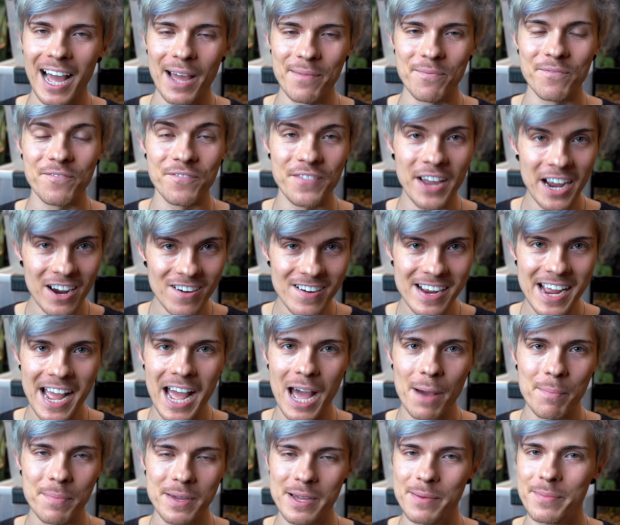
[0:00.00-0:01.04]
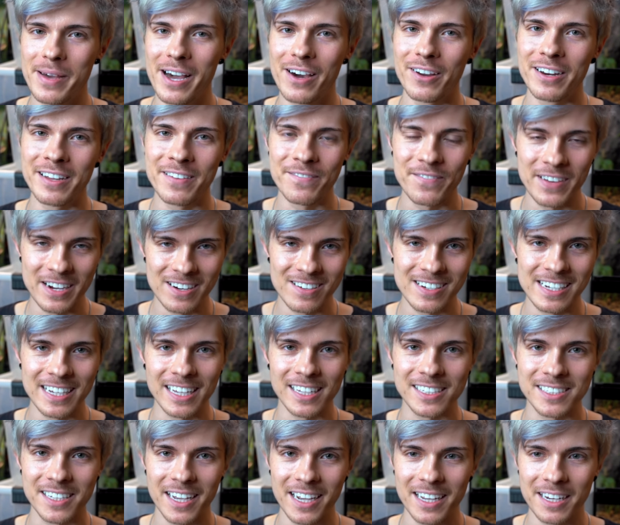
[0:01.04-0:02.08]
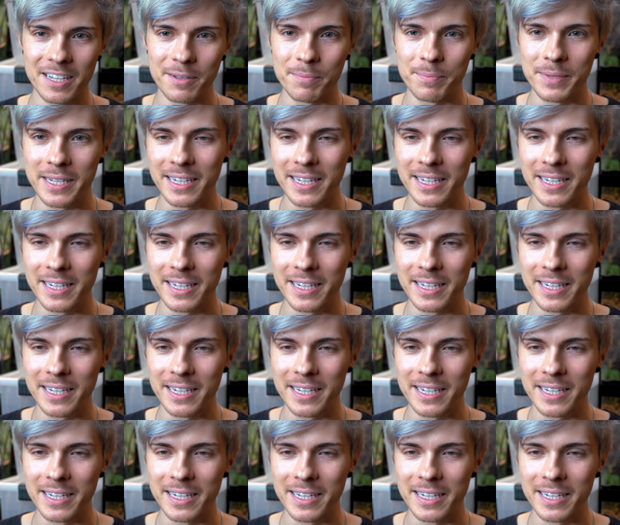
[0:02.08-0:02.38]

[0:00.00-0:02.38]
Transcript: I'm very happy about it, very excited,